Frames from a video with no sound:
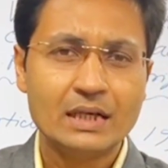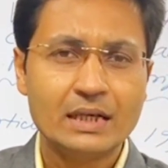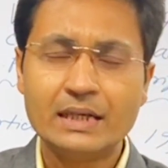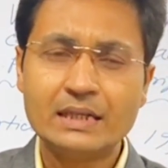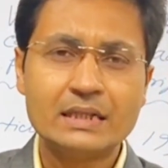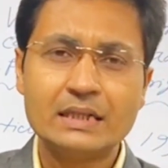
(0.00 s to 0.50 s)

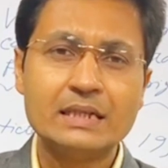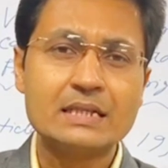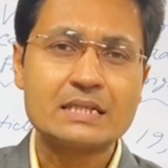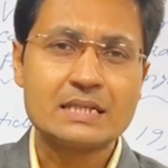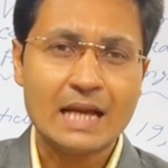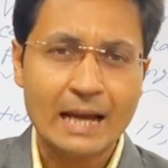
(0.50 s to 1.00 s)
it
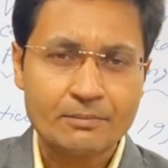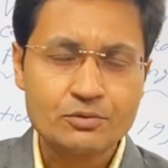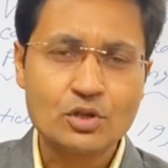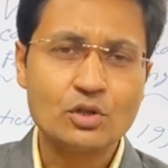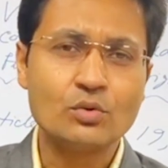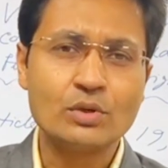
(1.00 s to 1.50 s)
is
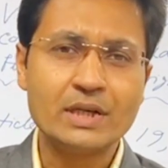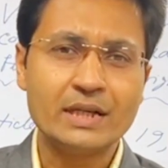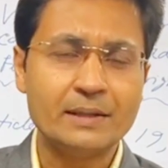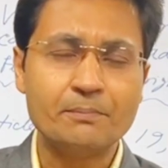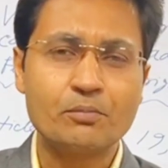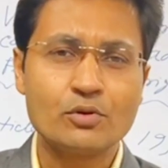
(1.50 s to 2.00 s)

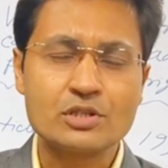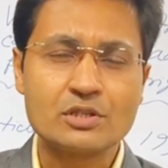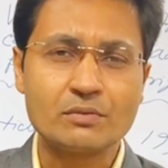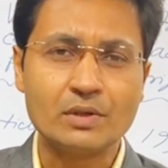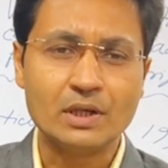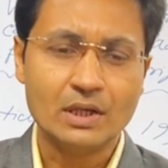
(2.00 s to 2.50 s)
absolutely
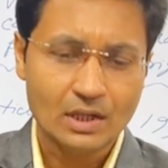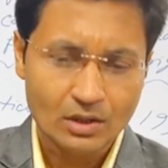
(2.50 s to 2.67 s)
impossible